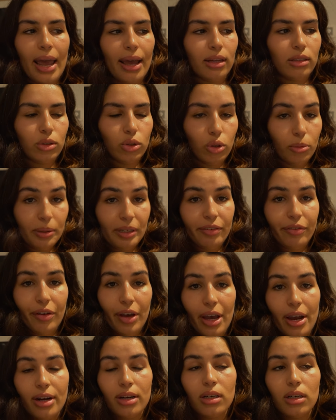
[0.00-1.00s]
And to be
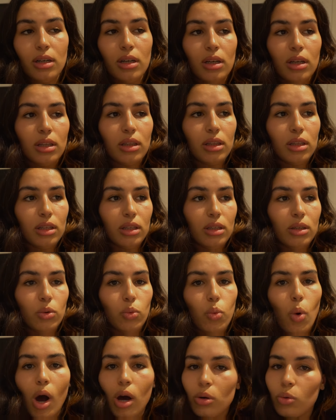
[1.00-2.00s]
fair, the
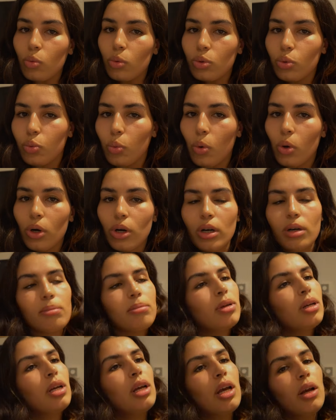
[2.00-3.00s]
water was
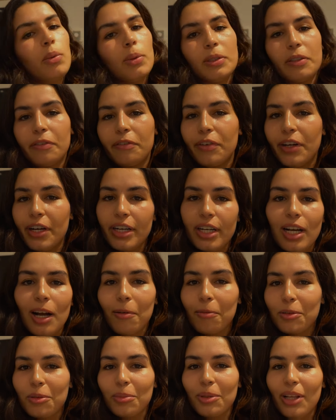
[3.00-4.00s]
warm. It was a very
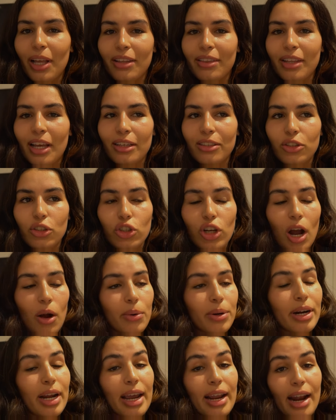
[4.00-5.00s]
comfortable and nice
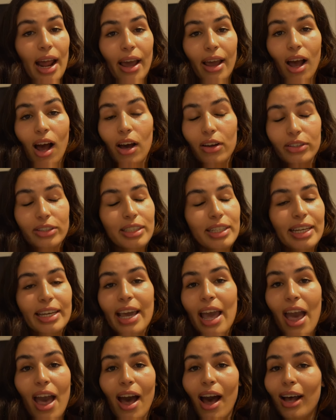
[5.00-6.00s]
shower, and I honestly
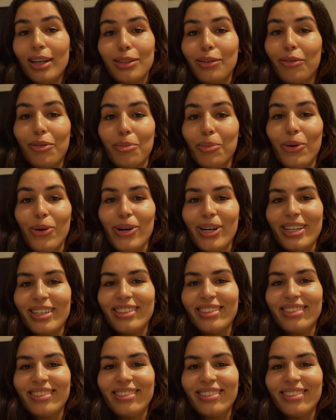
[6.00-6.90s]
can't ask for more.